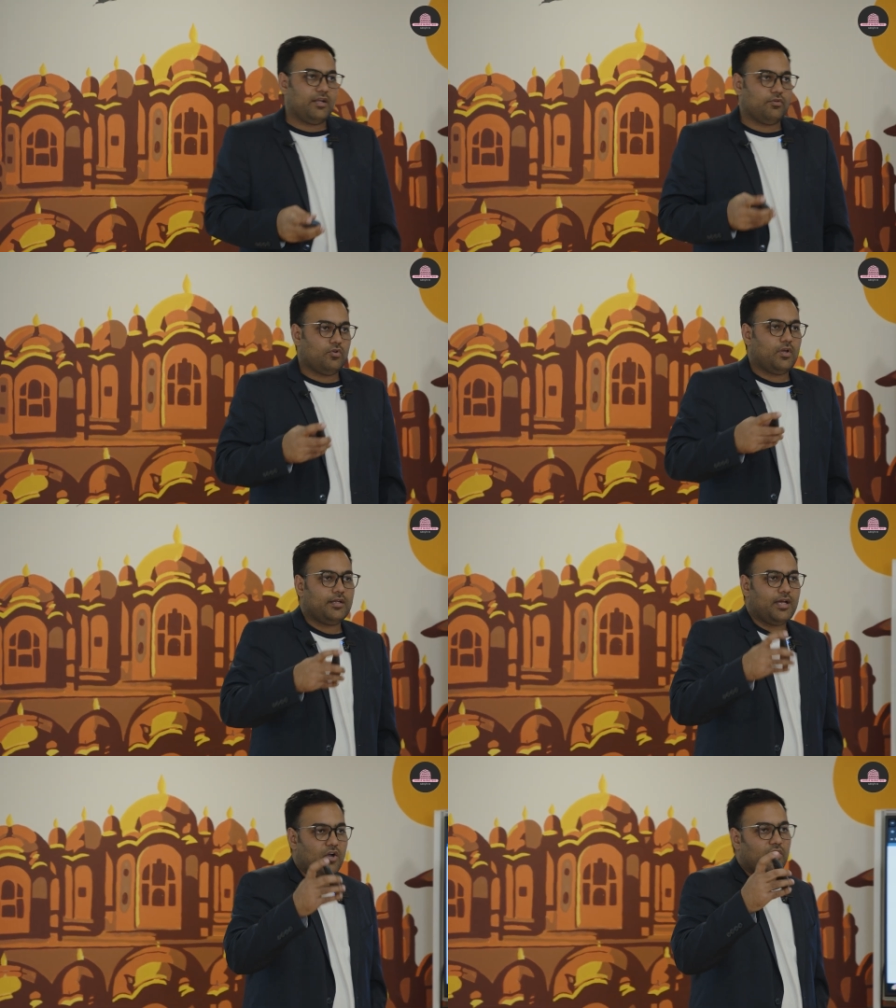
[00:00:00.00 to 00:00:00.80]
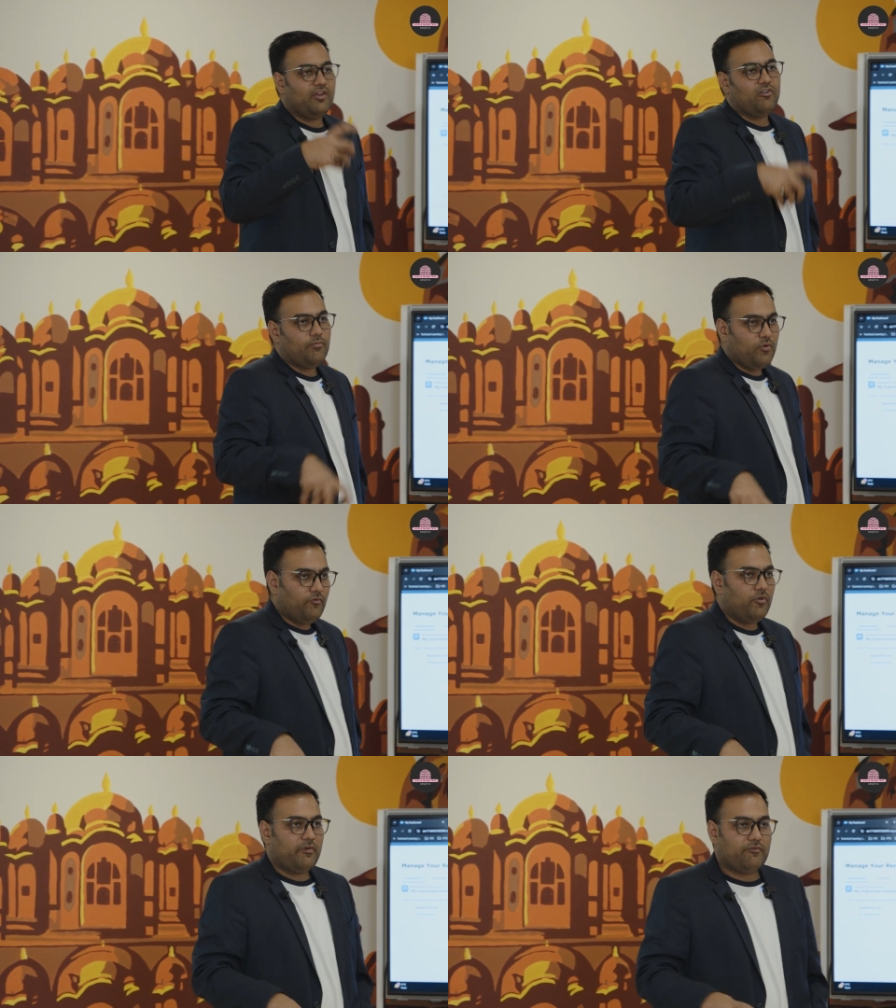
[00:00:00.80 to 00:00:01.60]
and and how he will move
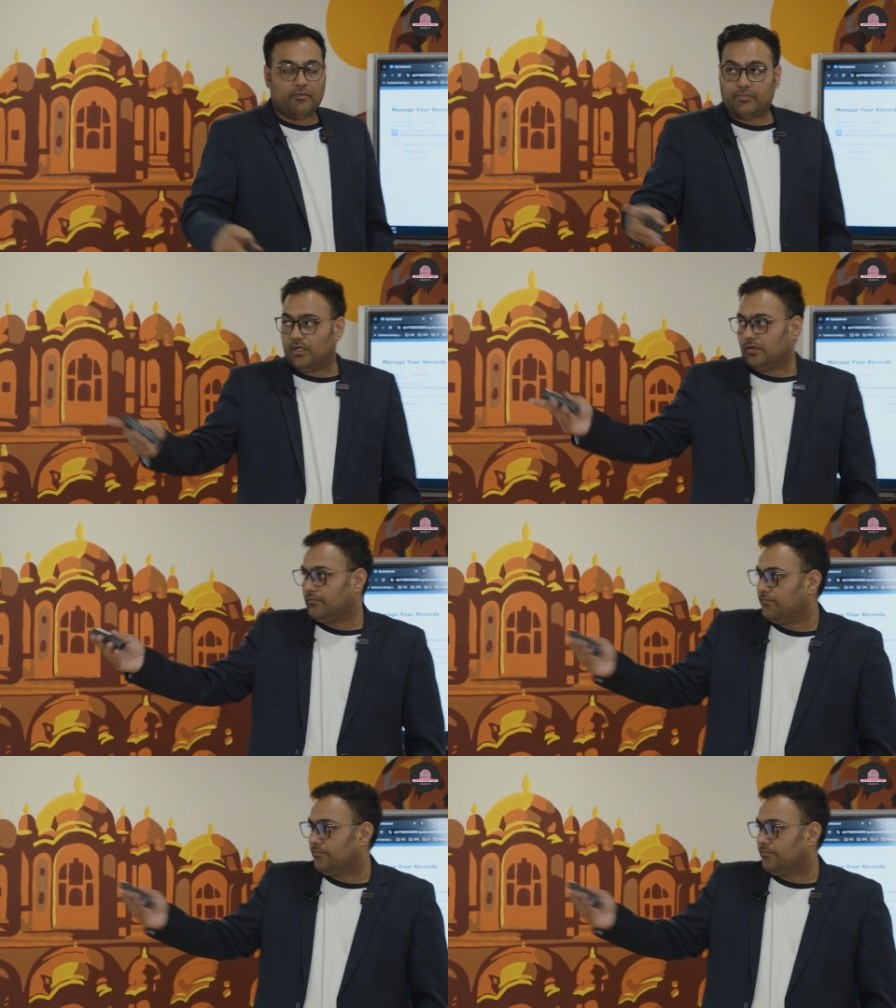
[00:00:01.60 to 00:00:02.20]
forward from there.